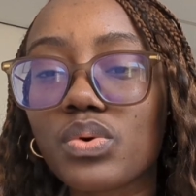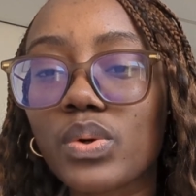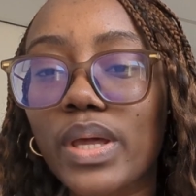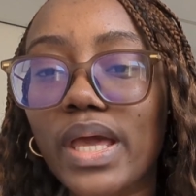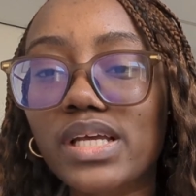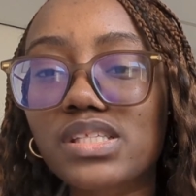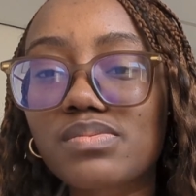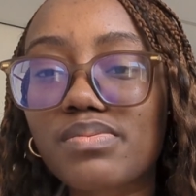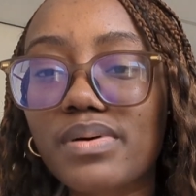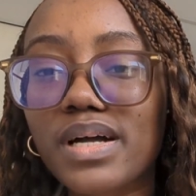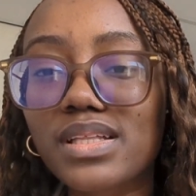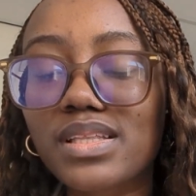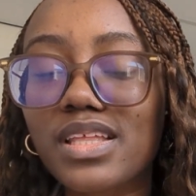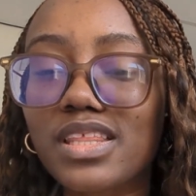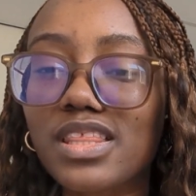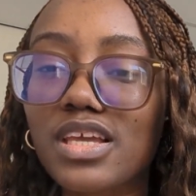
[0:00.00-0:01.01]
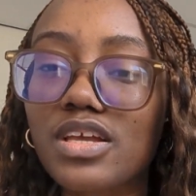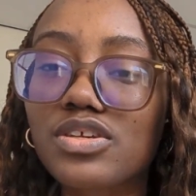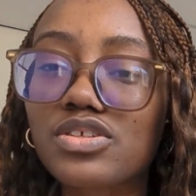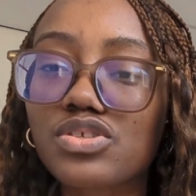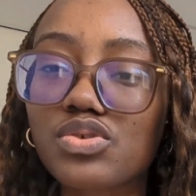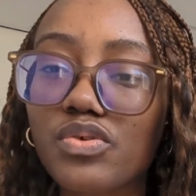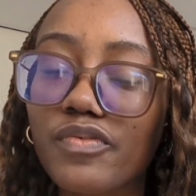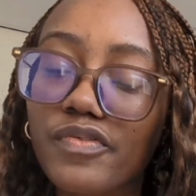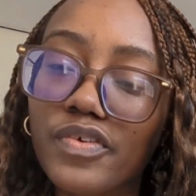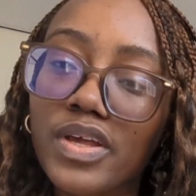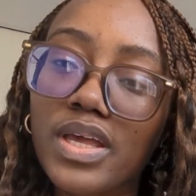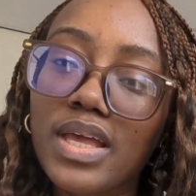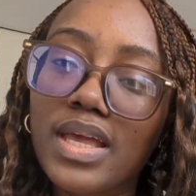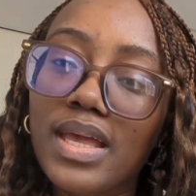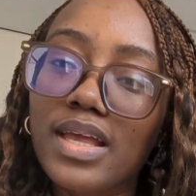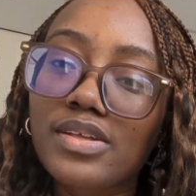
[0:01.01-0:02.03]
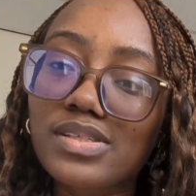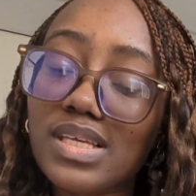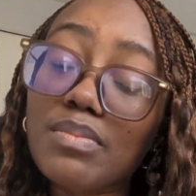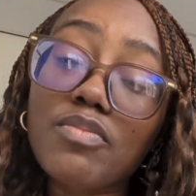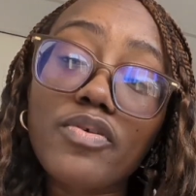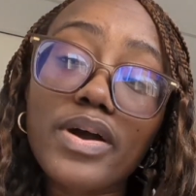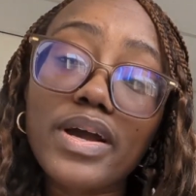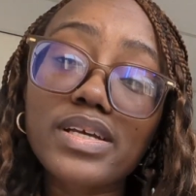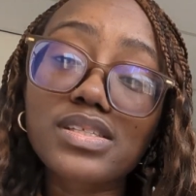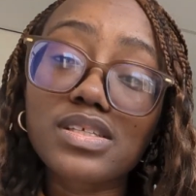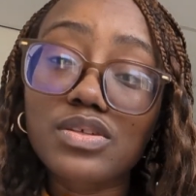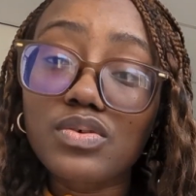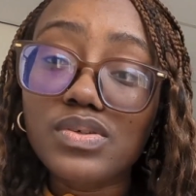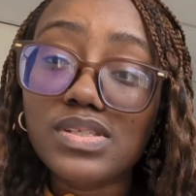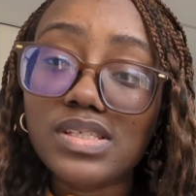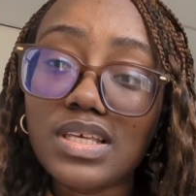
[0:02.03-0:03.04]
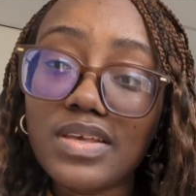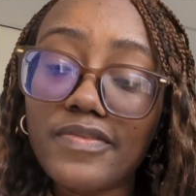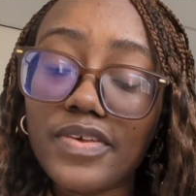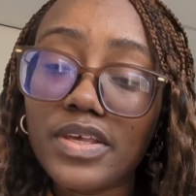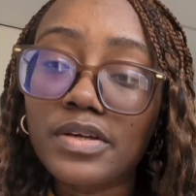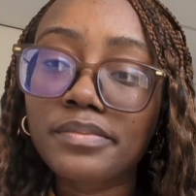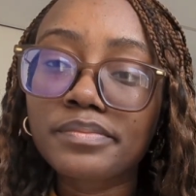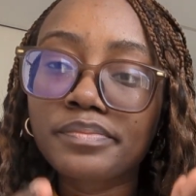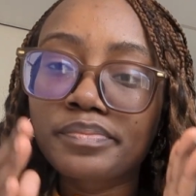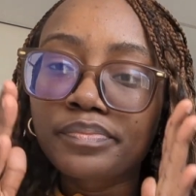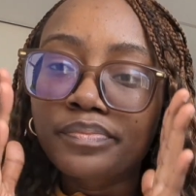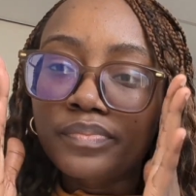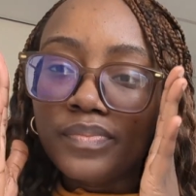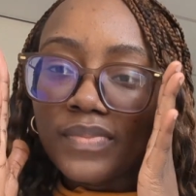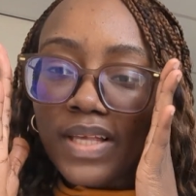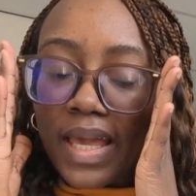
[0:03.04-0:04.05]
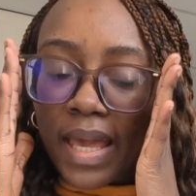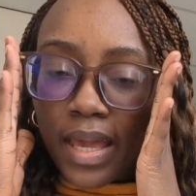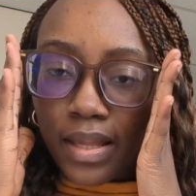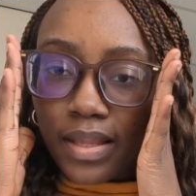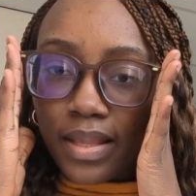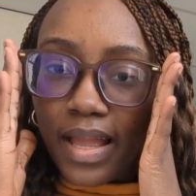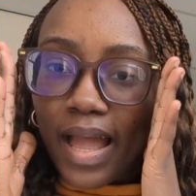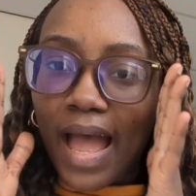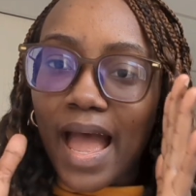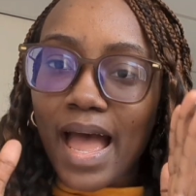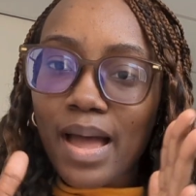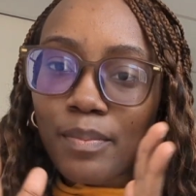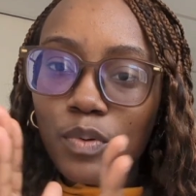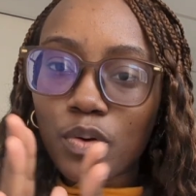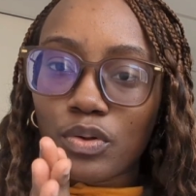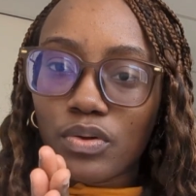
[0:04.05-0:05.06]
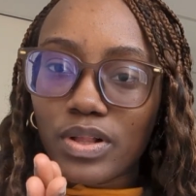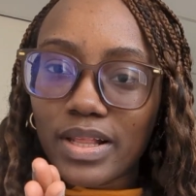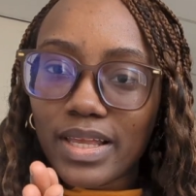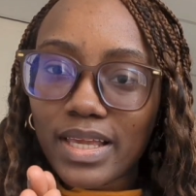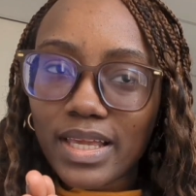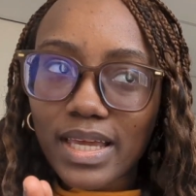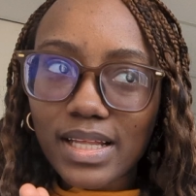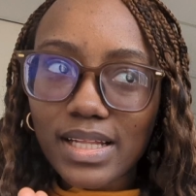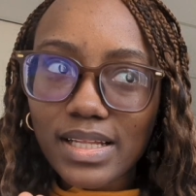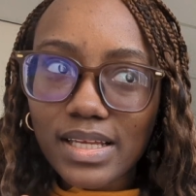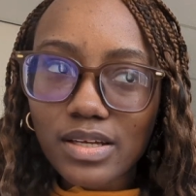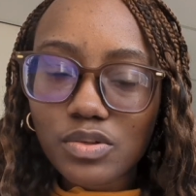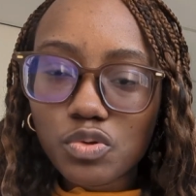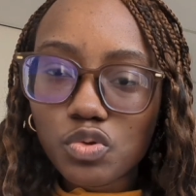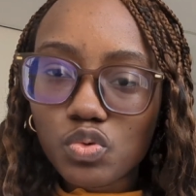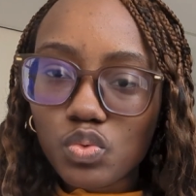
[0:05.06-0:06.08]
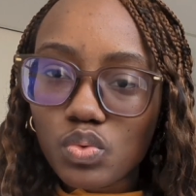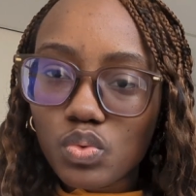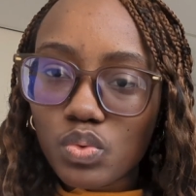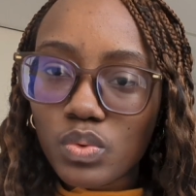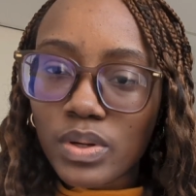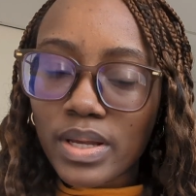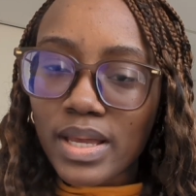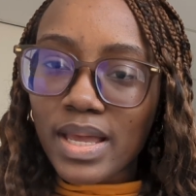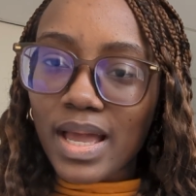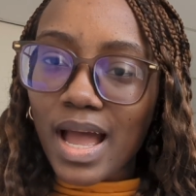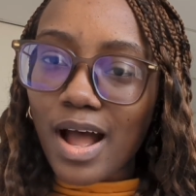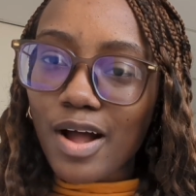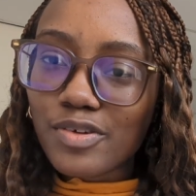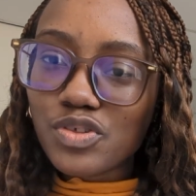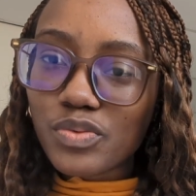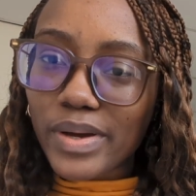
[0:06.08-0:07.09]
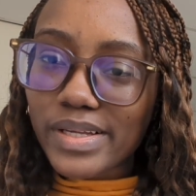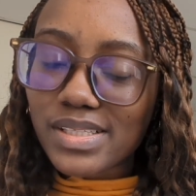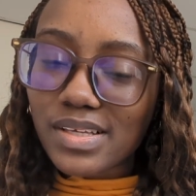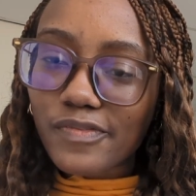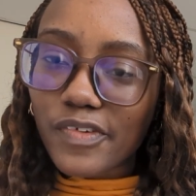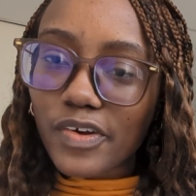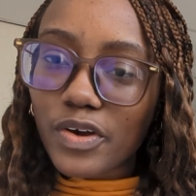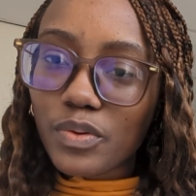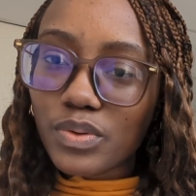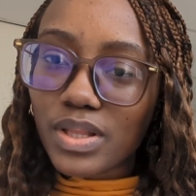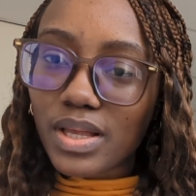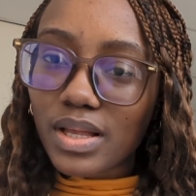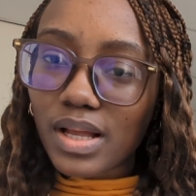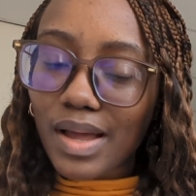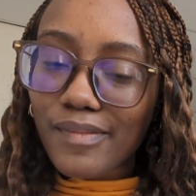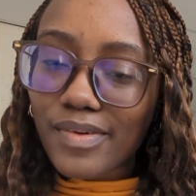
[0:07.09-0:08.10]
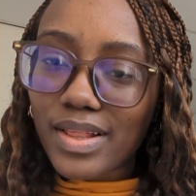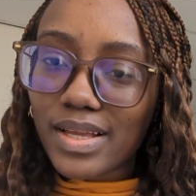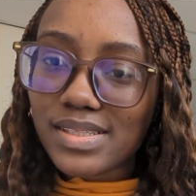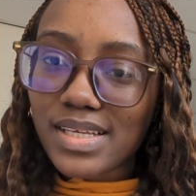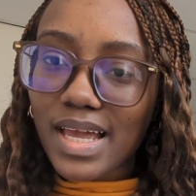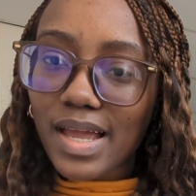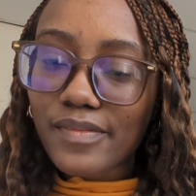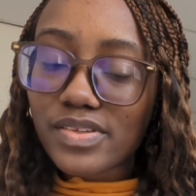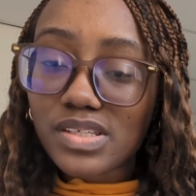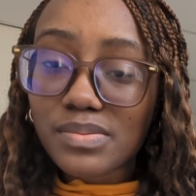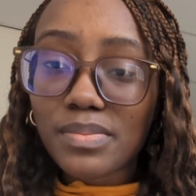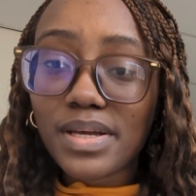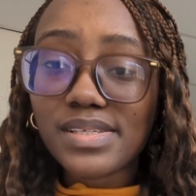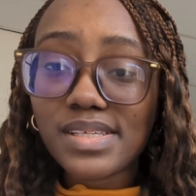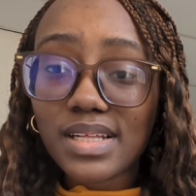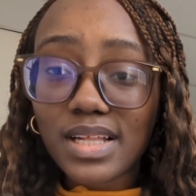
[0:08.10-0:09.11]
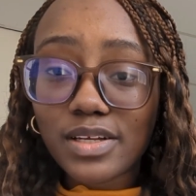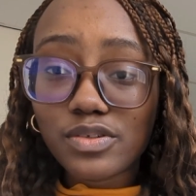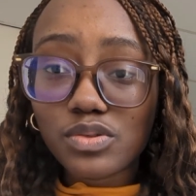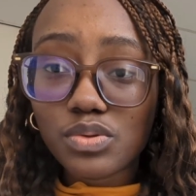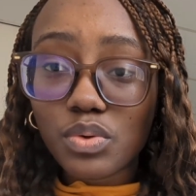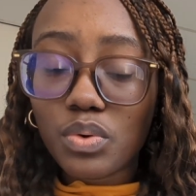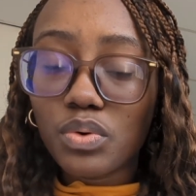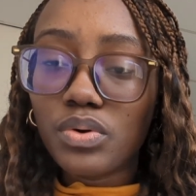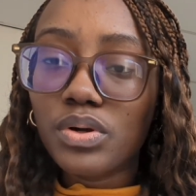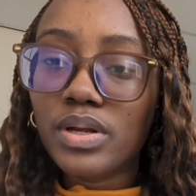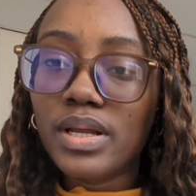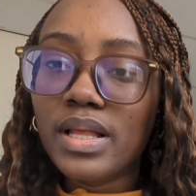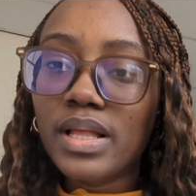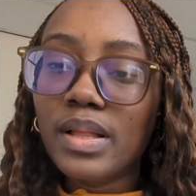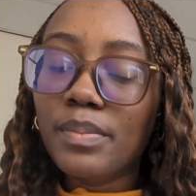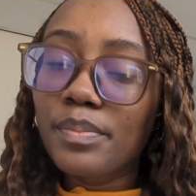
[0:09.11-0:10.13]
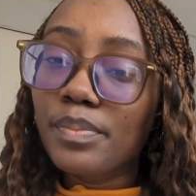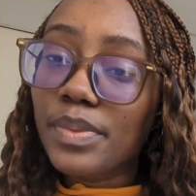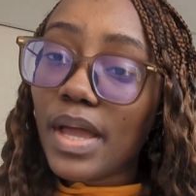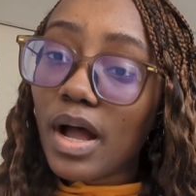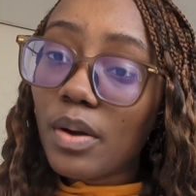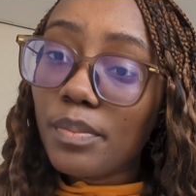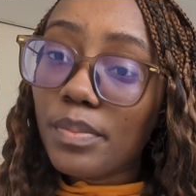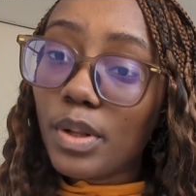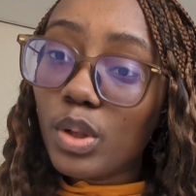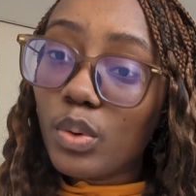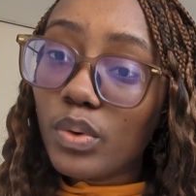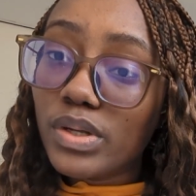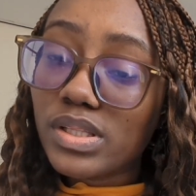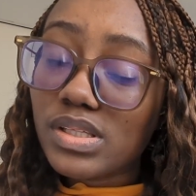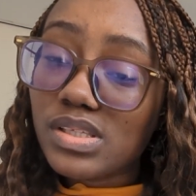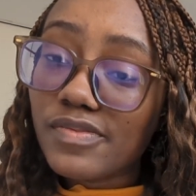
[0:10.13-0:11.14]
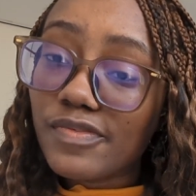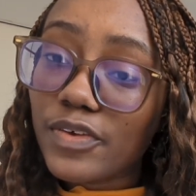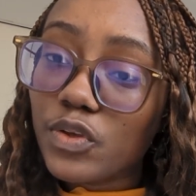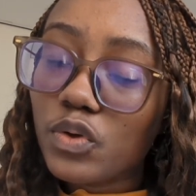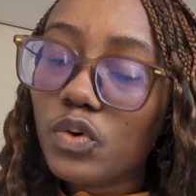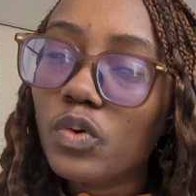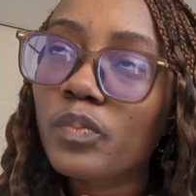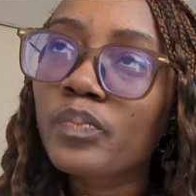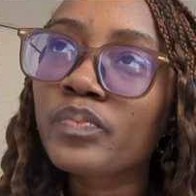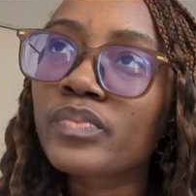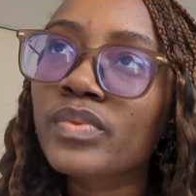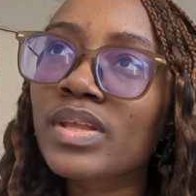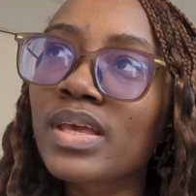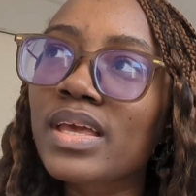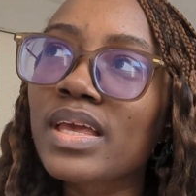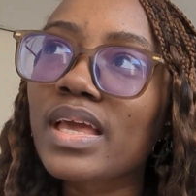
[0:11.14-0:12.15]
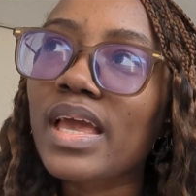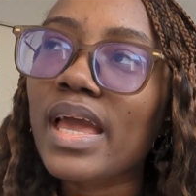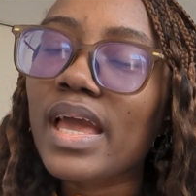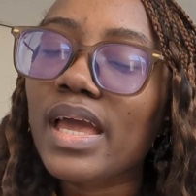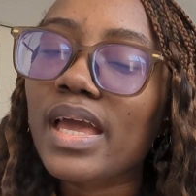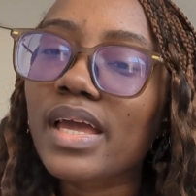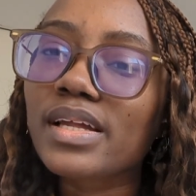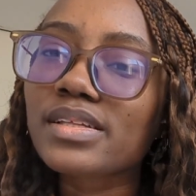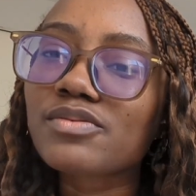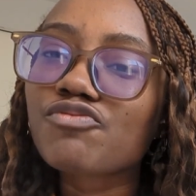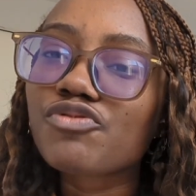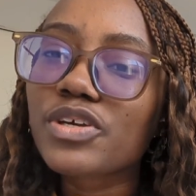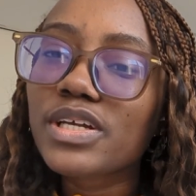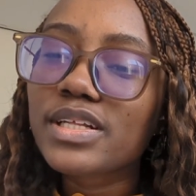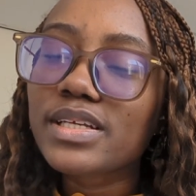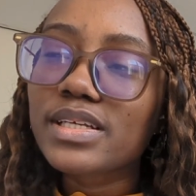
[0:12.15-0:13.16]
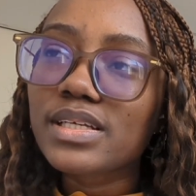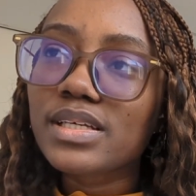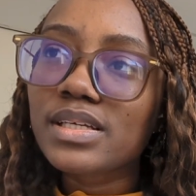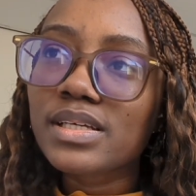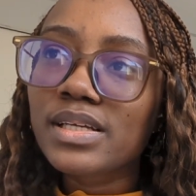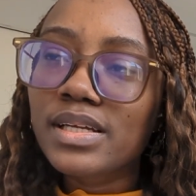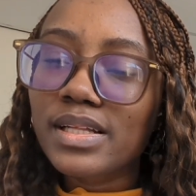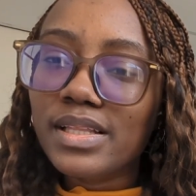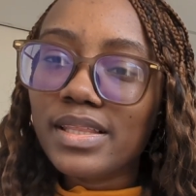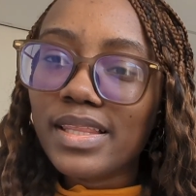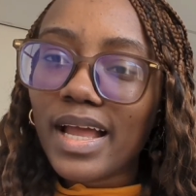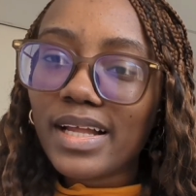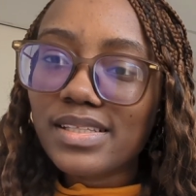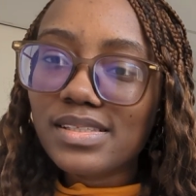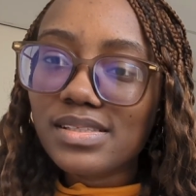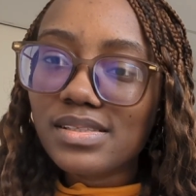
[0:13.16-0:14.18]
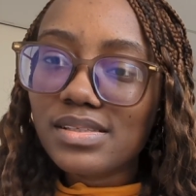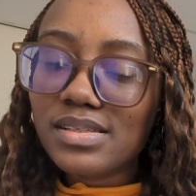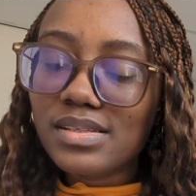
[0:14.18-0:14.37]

expand the things you've summarized in your CV, and I'm going to link a link to how to write a very good cover letter. I have it in my seller store down below in this video. And really, that's